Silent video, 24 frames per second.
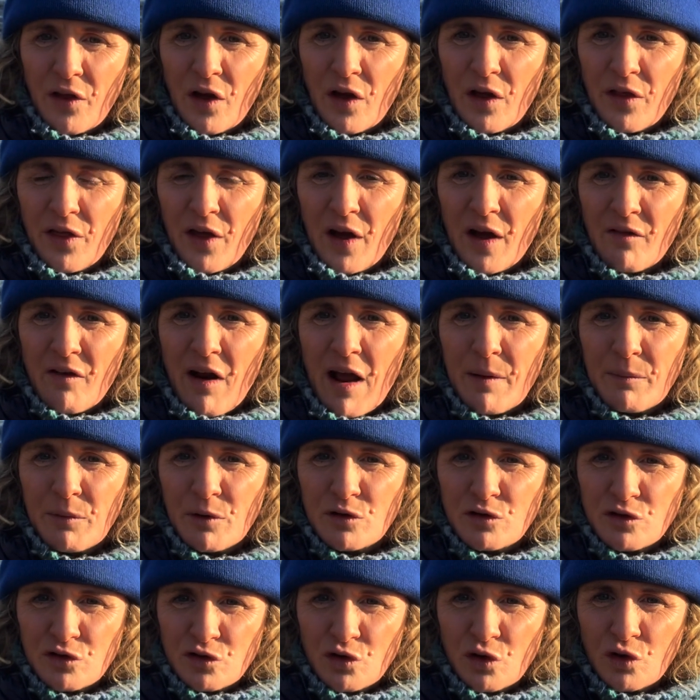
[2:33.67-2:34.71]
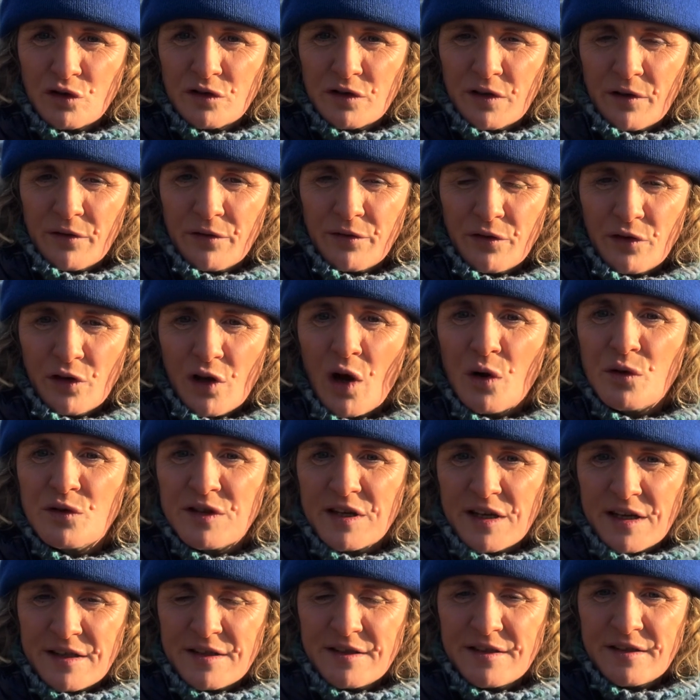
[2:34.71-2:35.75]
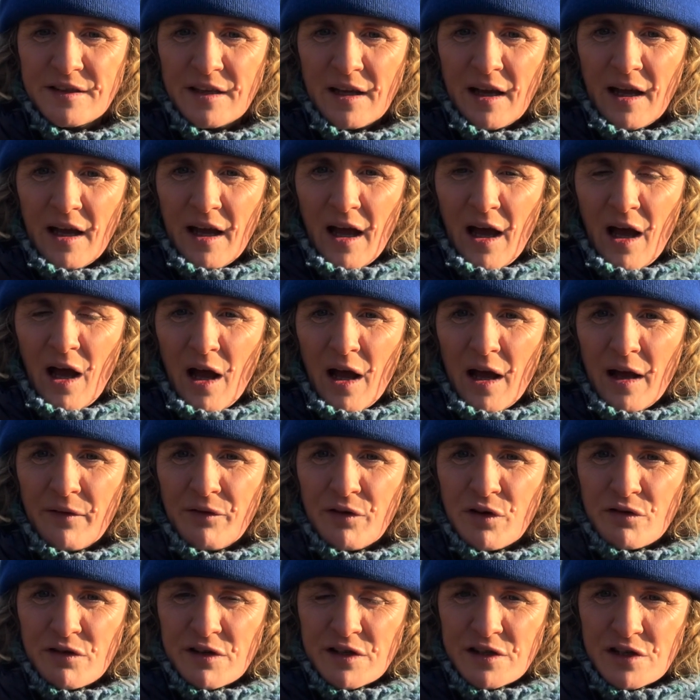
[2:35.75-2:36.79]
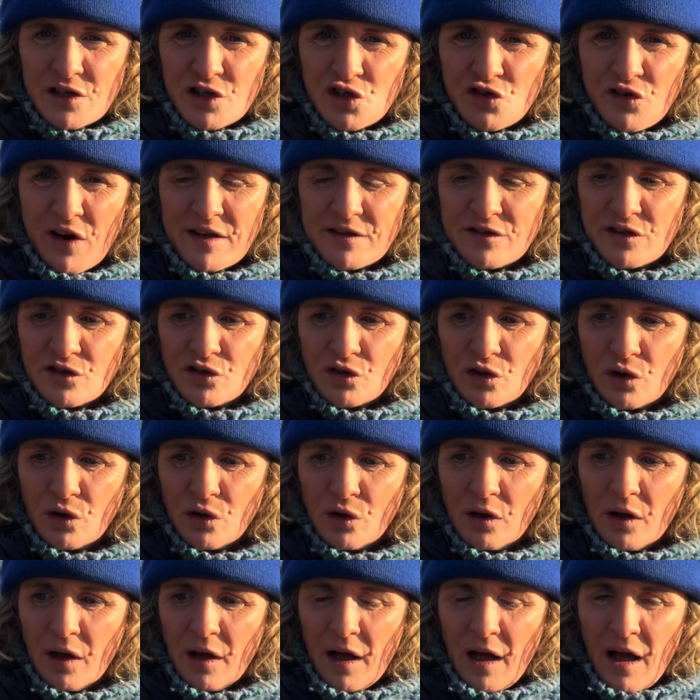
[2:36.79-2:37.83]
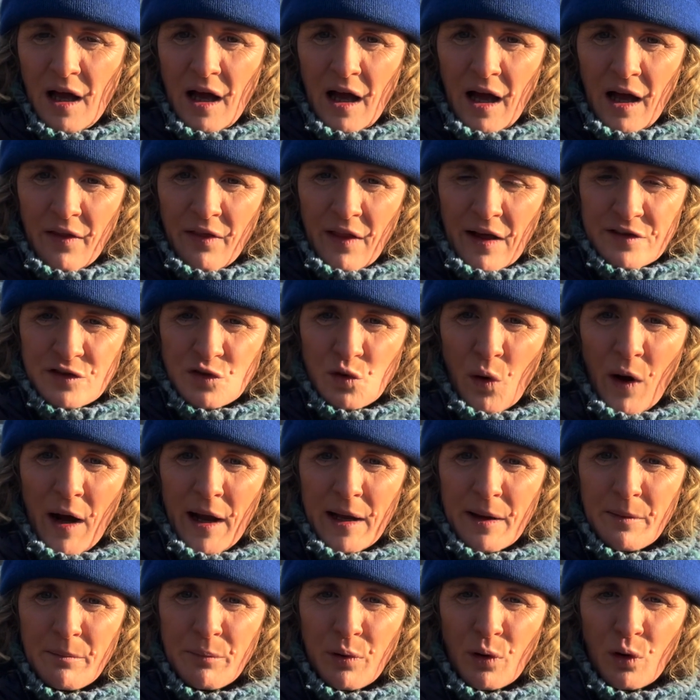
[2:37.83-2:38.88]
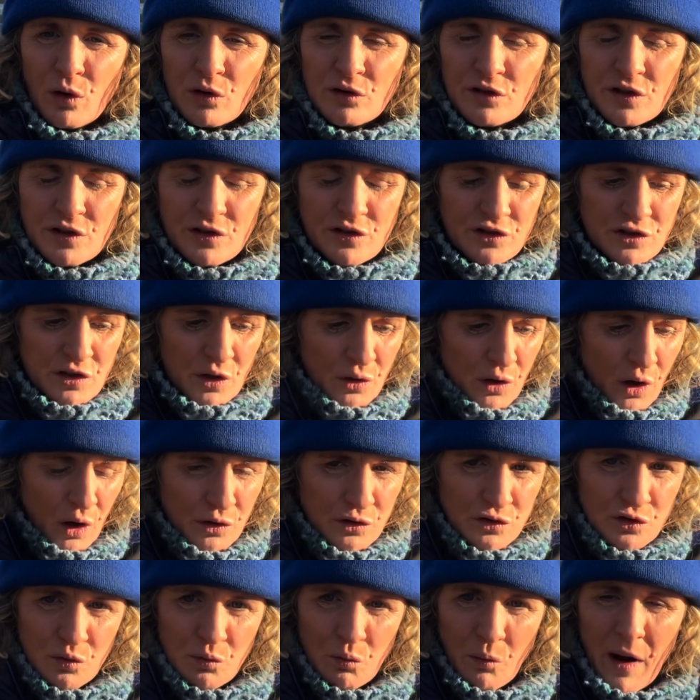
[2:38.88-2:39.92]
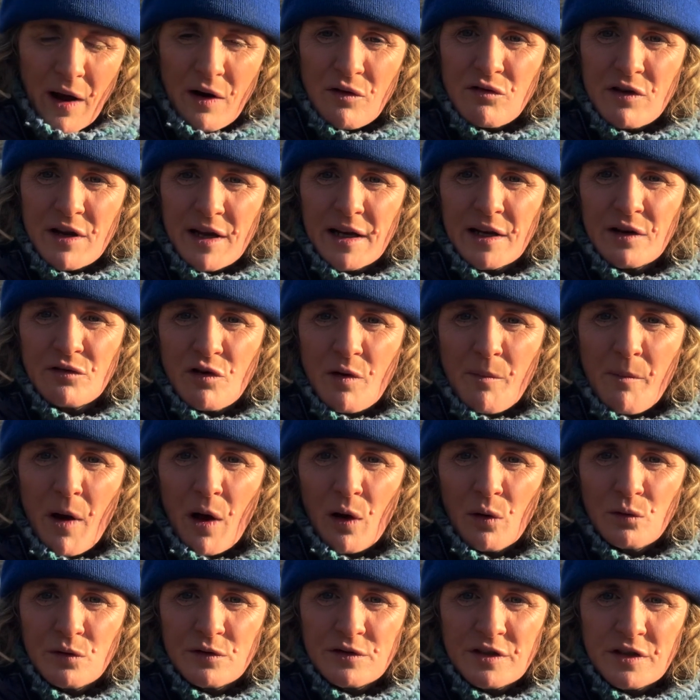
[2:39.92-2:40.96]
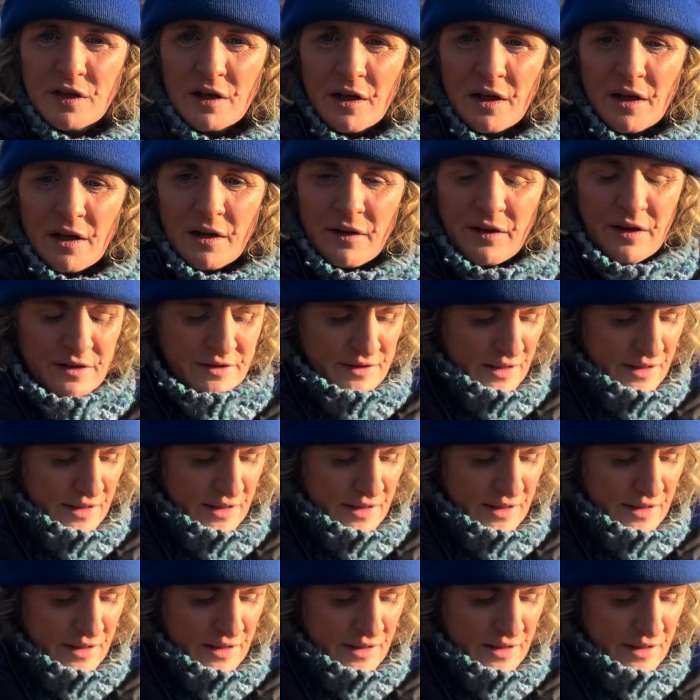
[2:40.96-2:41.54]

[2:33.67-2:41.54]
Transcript: are able to sort of notice if you're in distress at all, and that's quite important. So not somewhere really remote that's